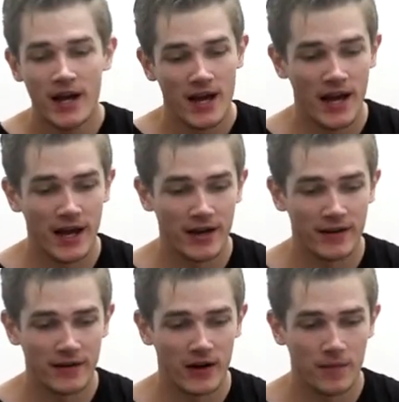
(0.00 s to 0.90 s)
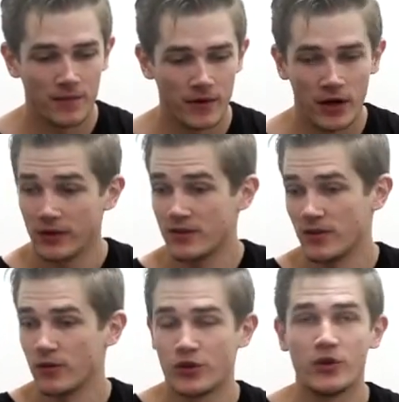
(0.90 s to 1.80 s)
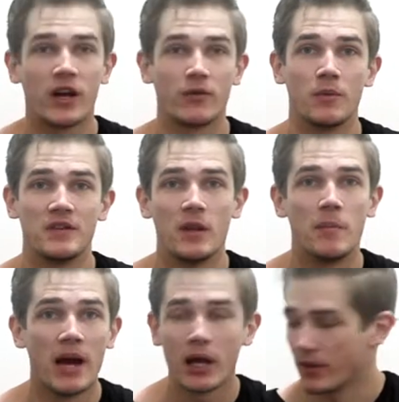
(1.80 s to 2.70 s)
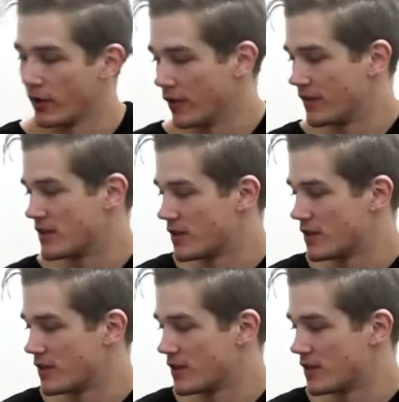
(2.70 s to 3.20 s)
and I guess I'll show you guys what was in the bag when I got this.